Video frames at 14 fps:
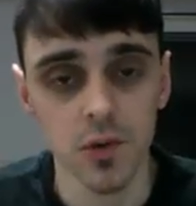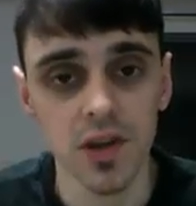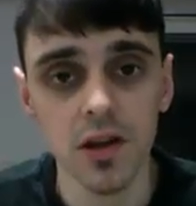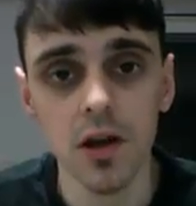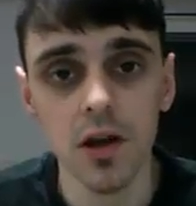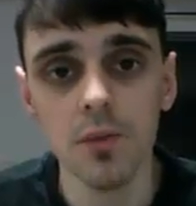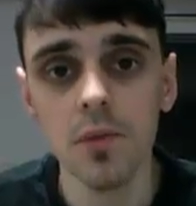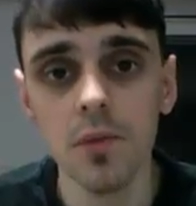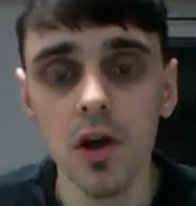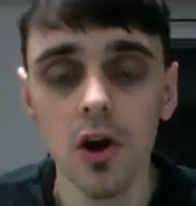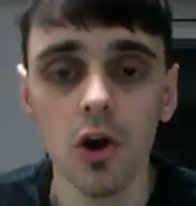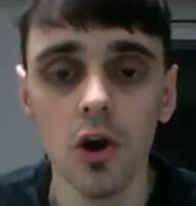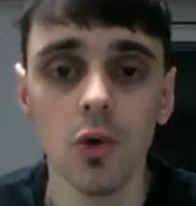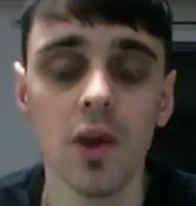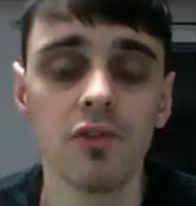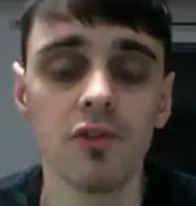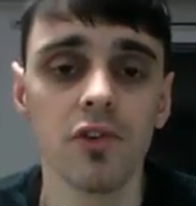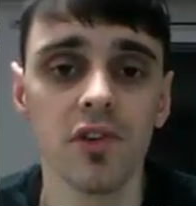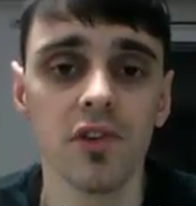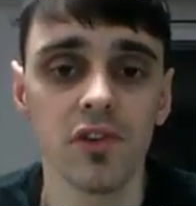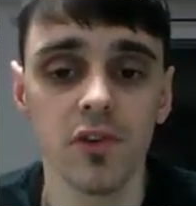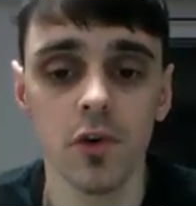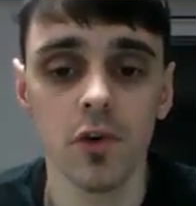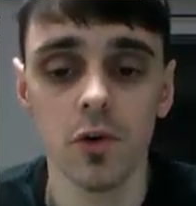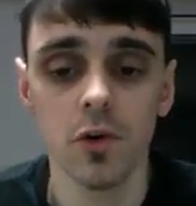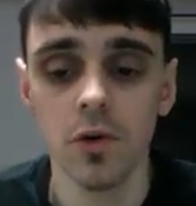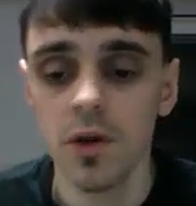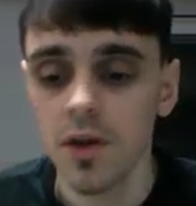income or whether it's
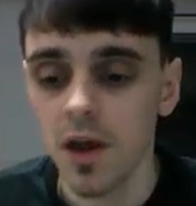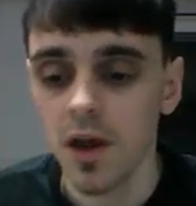for